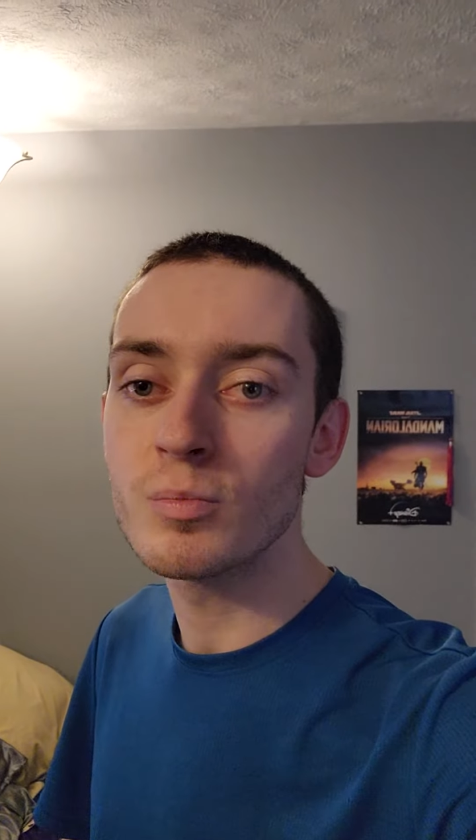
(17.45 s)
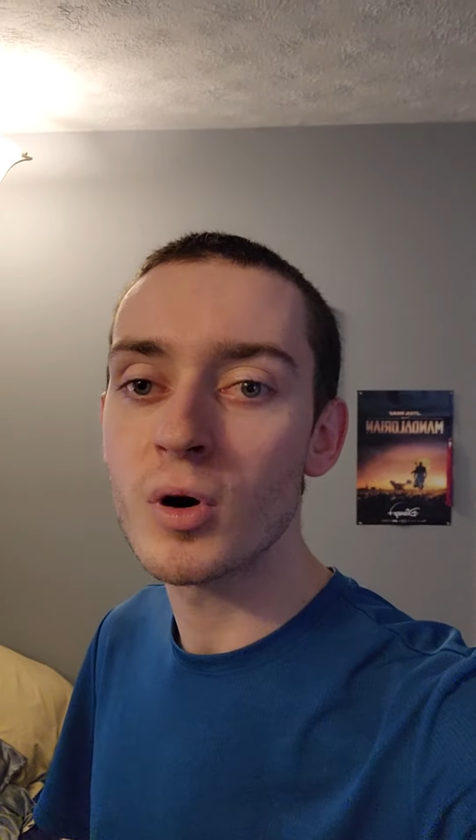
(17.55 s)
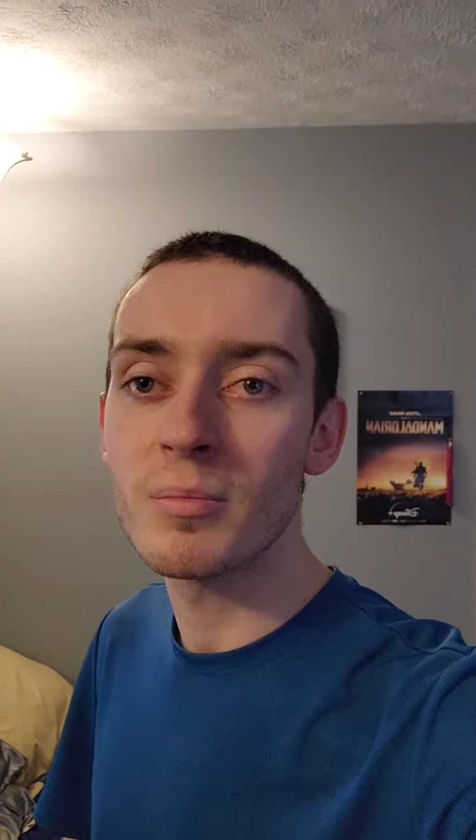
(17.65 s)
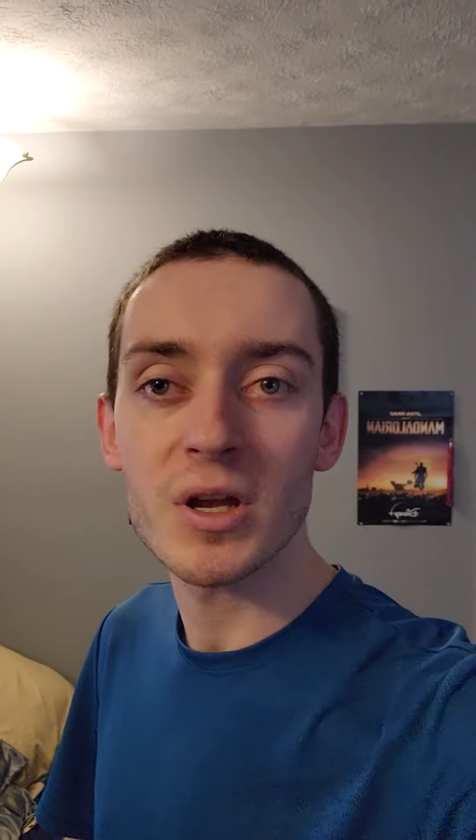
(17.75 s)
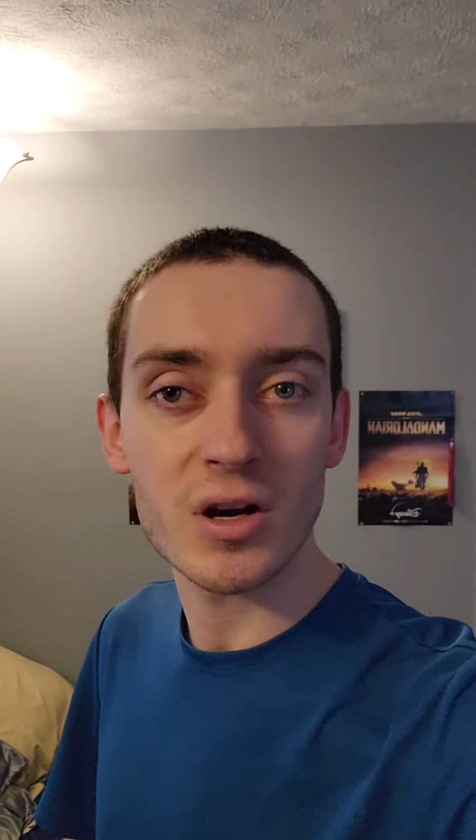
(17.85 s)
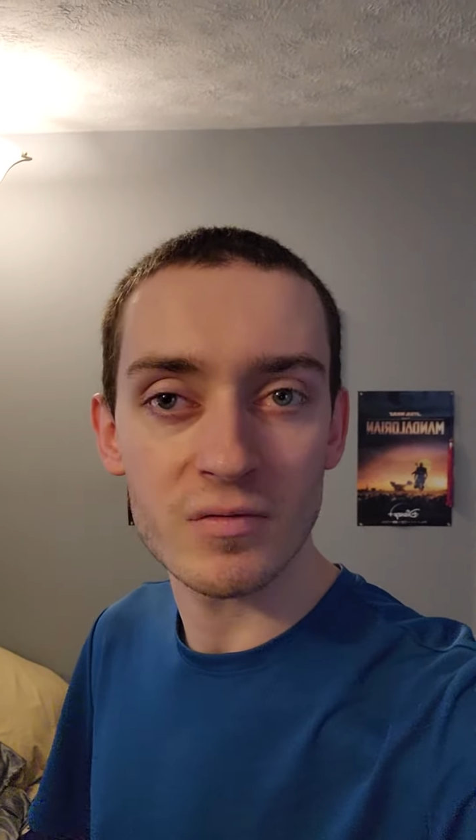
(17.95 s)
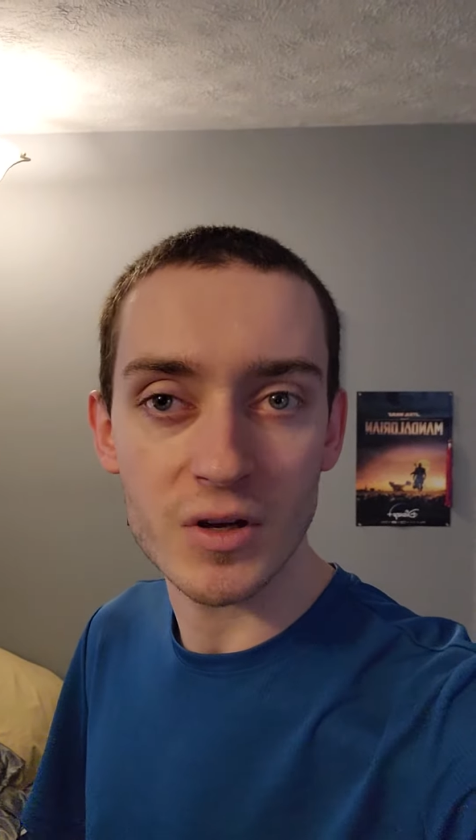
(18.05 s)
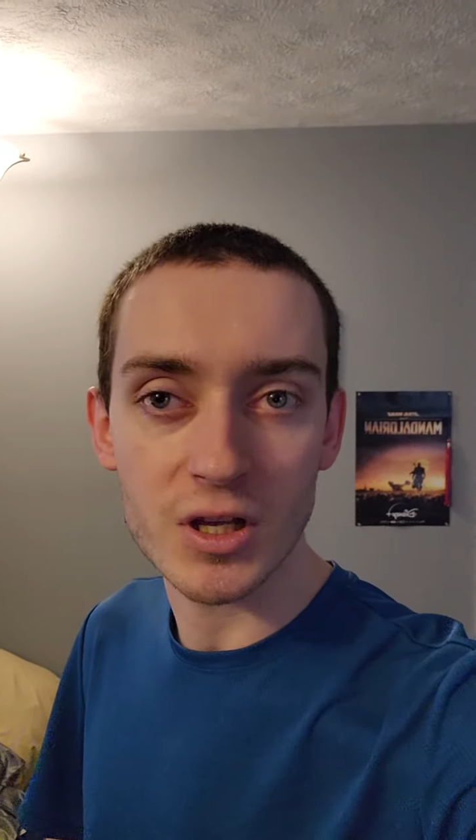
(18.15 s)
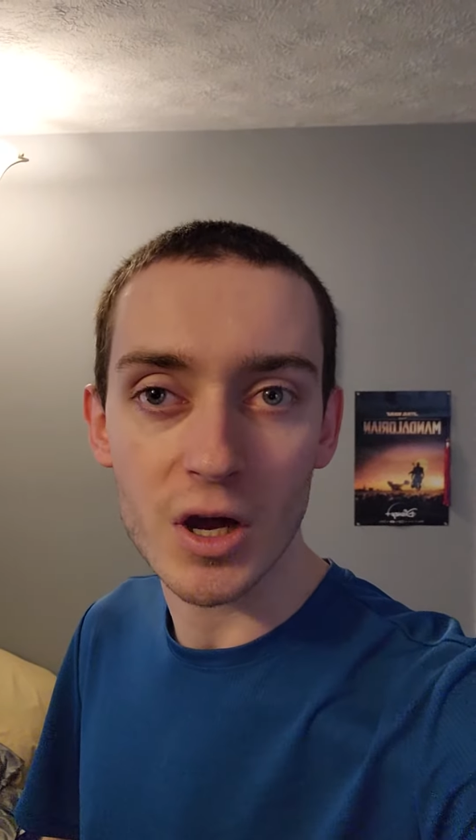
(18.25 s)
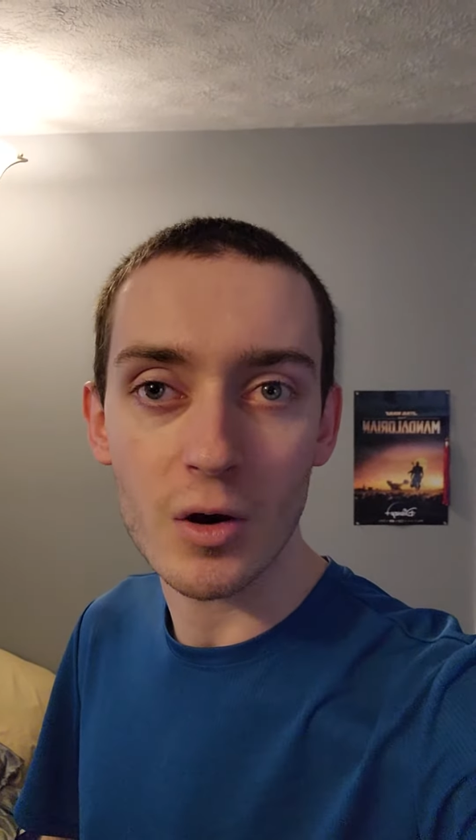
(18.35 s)
premiere
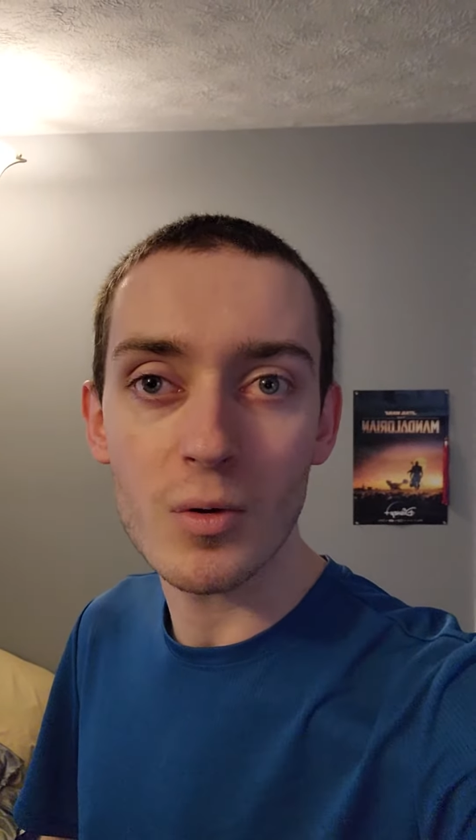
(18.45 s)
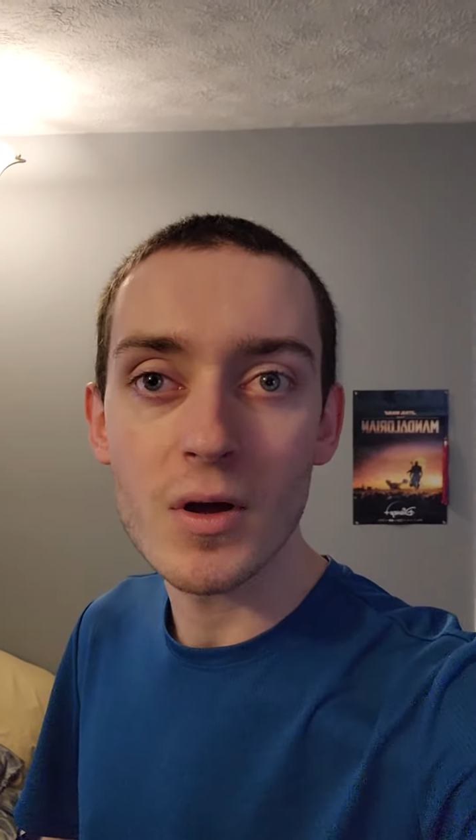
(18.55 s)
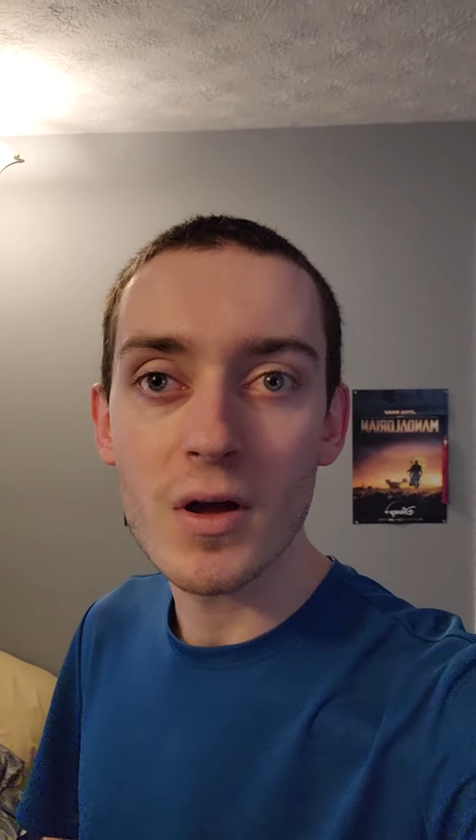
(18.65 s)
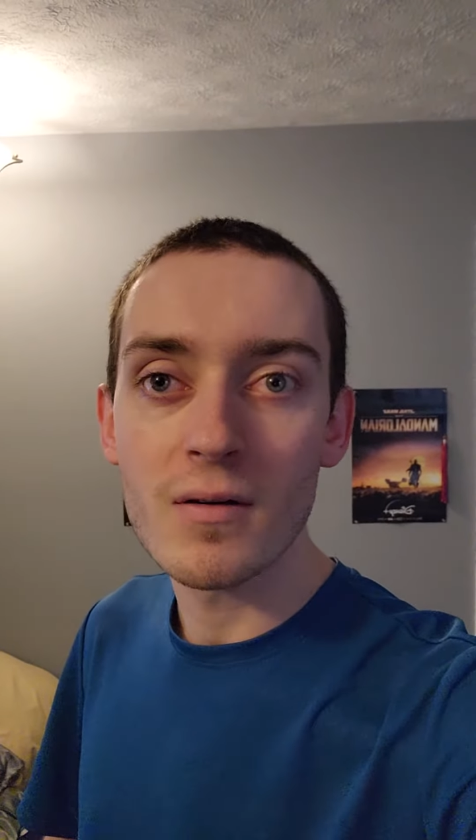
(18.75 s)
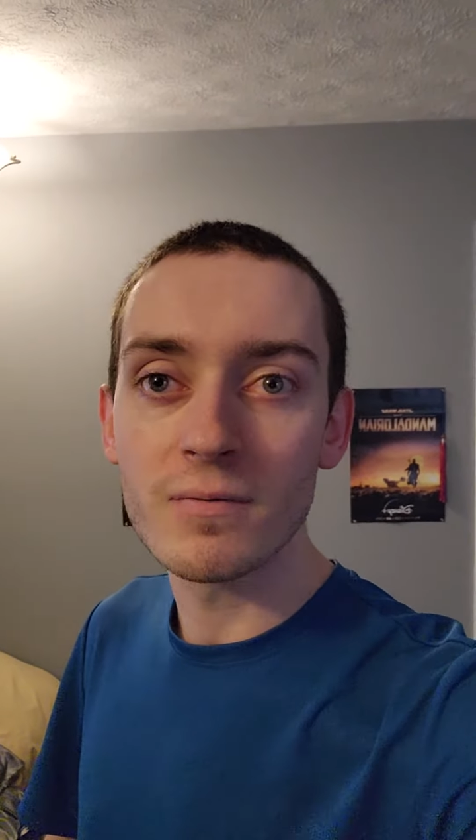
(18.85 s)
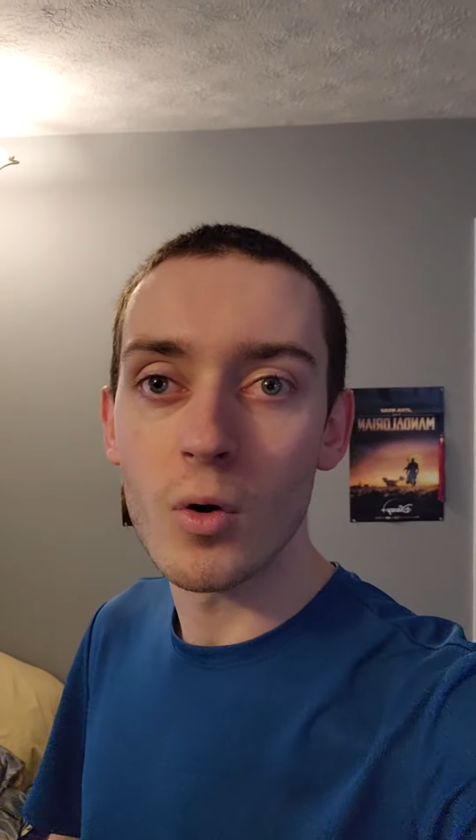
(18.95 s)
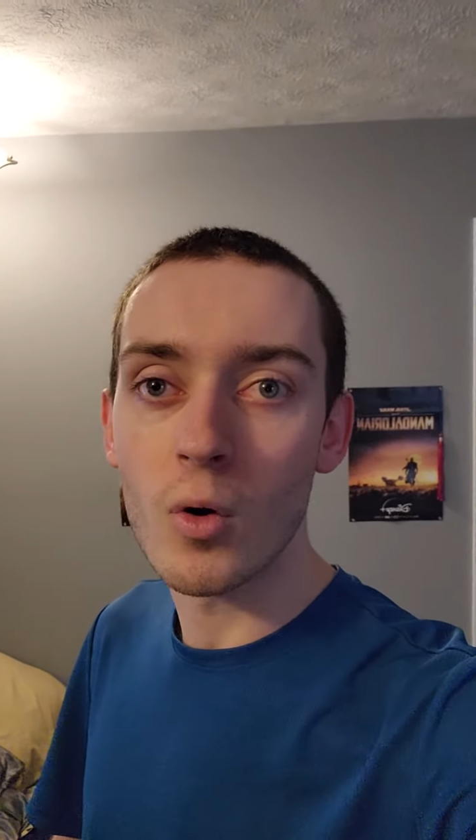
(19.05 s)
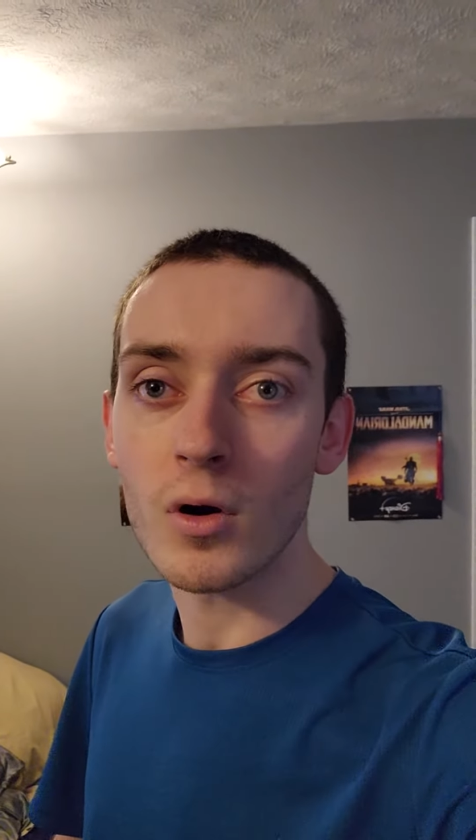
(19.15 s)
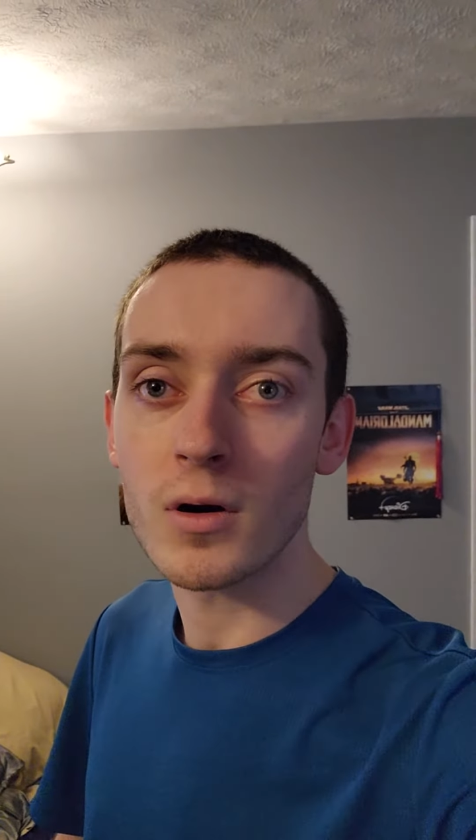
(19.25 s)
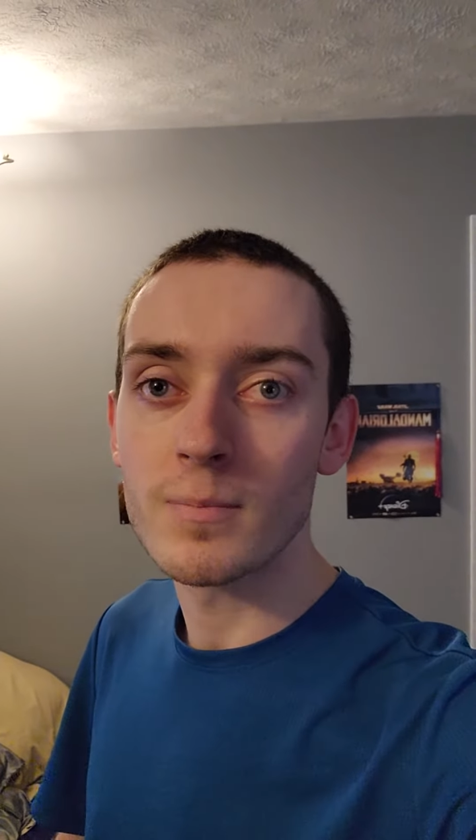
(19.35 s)
video
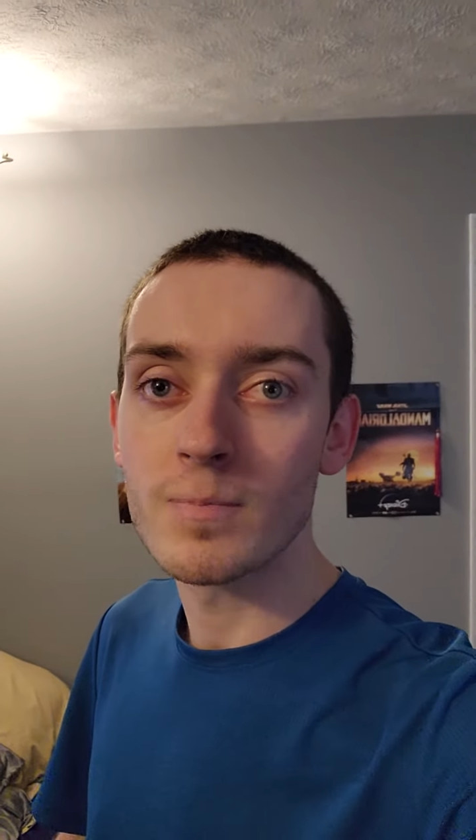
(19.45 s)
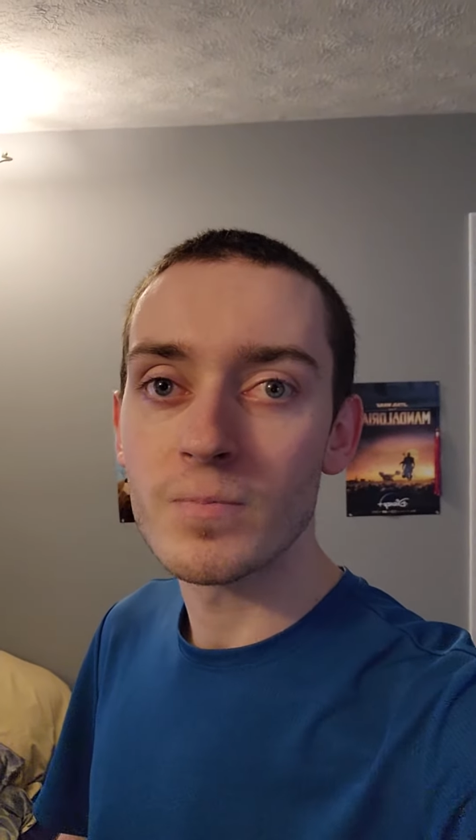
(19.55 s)
for